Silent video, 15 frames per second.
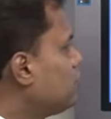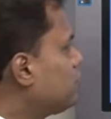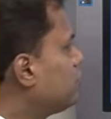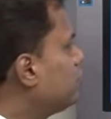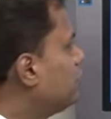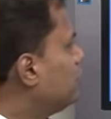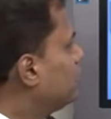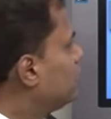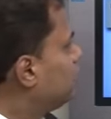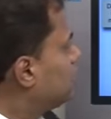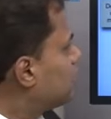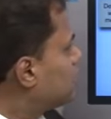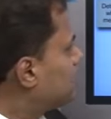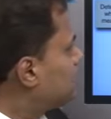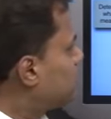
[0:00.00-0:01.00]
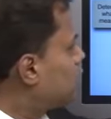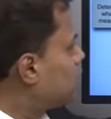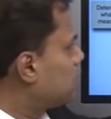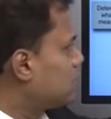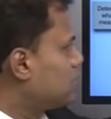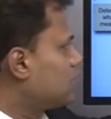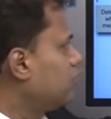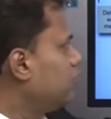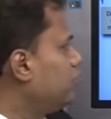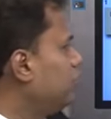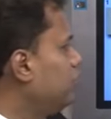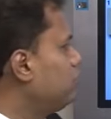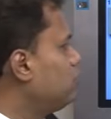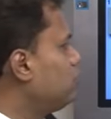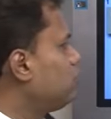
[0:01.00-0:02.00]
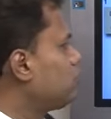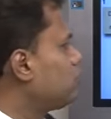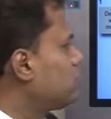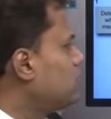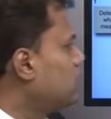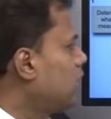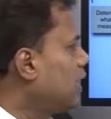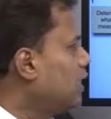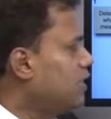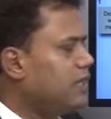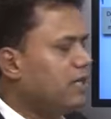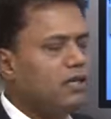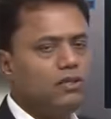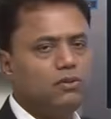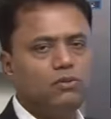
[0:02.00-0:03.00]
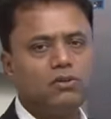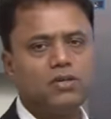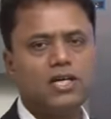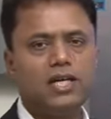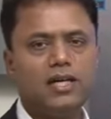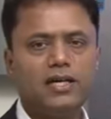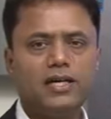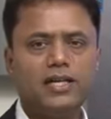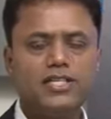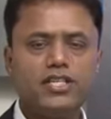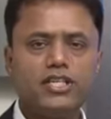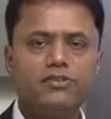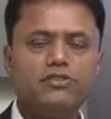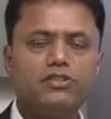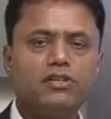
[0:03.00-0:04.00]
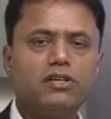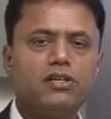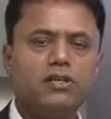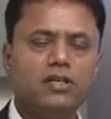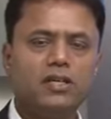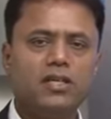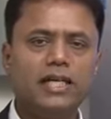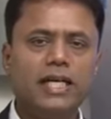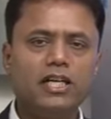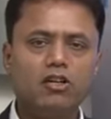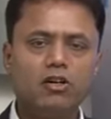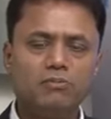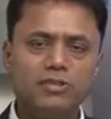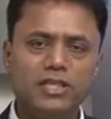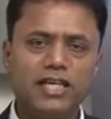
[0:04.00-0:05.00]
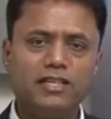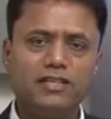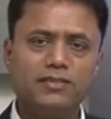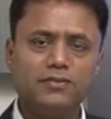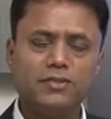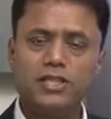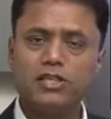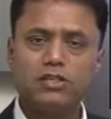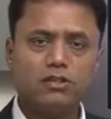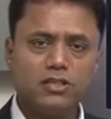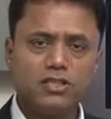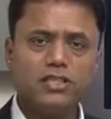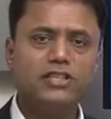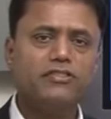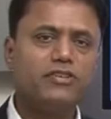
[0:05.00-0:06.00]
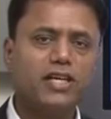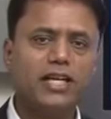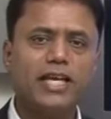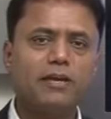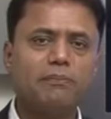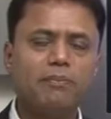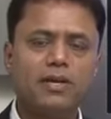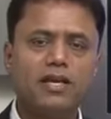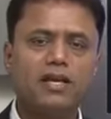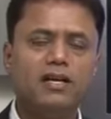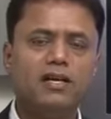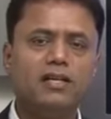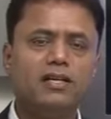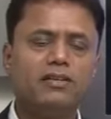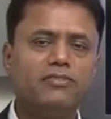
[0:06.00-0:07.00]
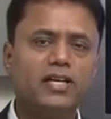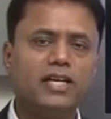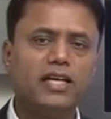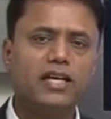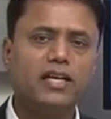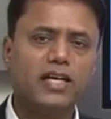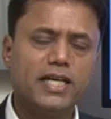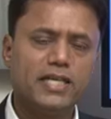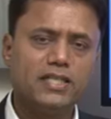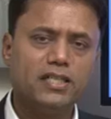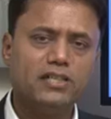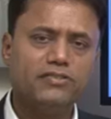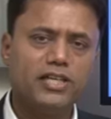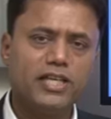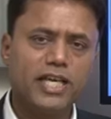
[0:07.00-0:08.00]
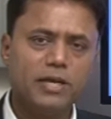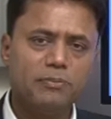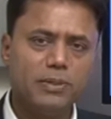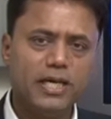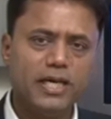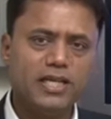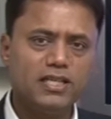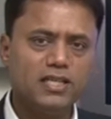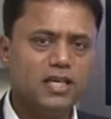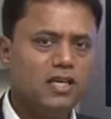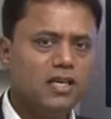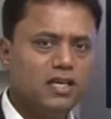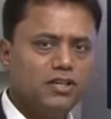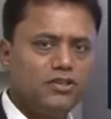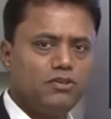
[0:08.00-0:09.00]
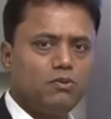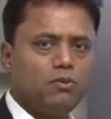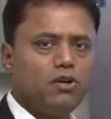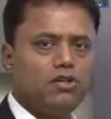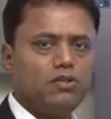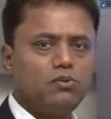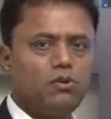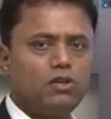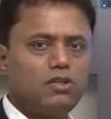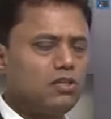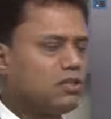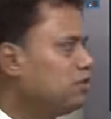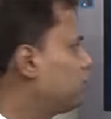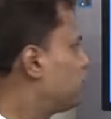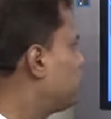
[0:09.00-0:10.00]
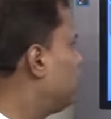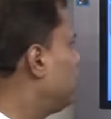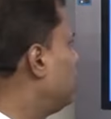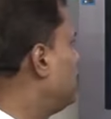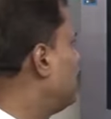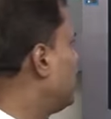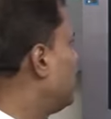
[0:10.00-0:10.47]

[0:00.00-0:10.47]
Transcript: So this process continues until you achieve your end objectives across the different KRAs and different KPIs. So what to control